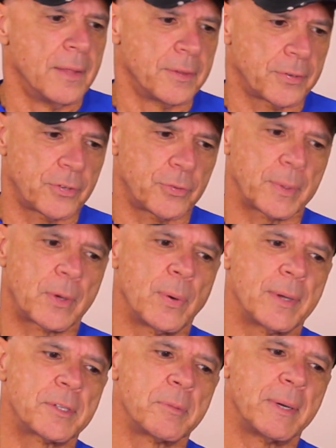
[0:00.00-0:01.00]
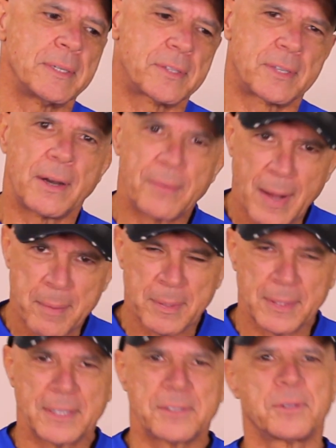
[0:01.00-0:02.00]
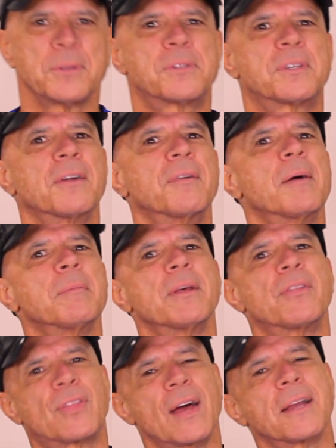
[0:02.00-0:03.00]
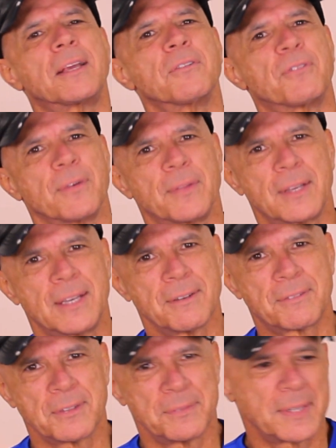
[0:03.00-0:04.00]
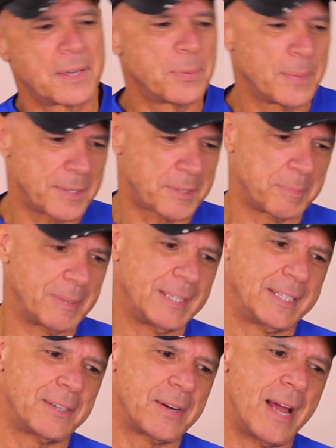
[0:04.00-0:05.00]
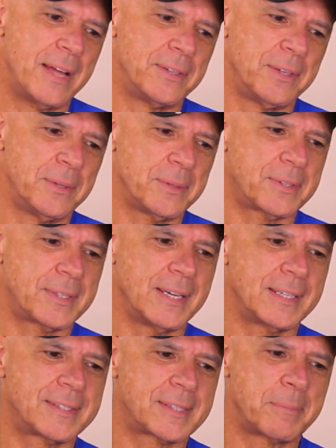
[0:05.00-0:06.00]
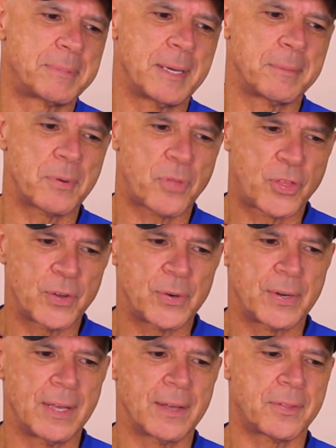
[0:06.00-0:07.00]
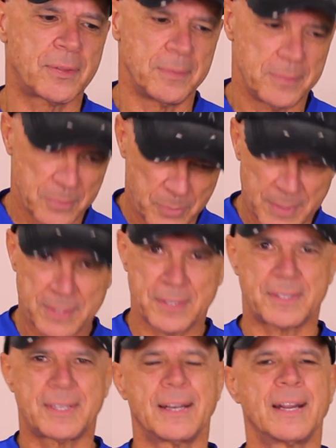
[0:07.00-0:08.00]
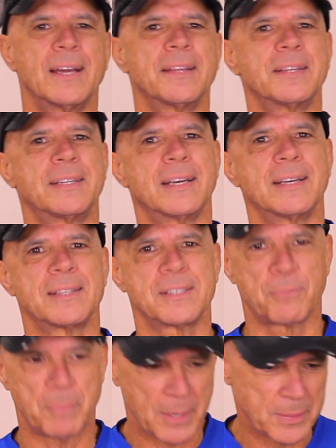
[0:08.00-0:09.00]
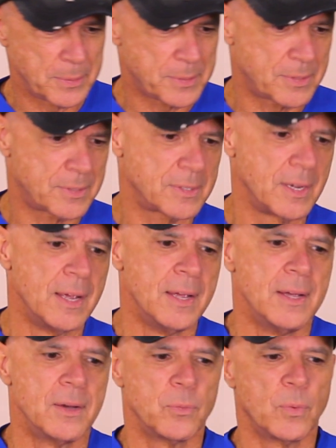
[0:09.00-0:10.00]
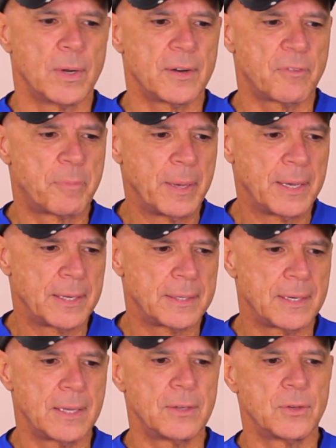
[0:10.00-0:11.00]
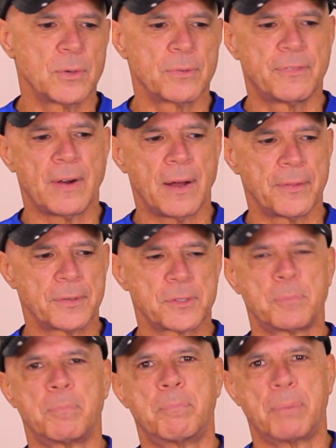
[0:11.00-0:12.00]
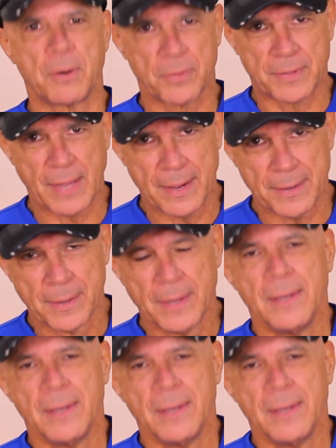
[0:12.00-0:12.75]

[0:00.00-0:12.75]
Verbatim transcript: This is requested by Sarah Emily. So, Sarah Emily, thank you for the gift and request, my dear. And you said September 30th, which is today, the day this posts, would have been your father's birthday.